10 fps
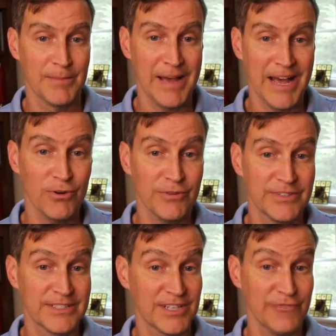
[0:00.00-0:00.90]
power of
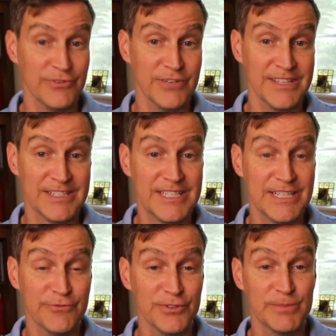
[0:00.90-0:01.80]
discovering the
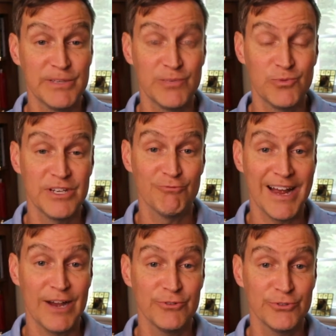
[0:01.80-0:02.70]
difference between
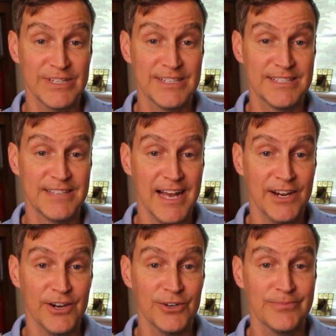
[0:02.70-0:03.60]
arousal and desire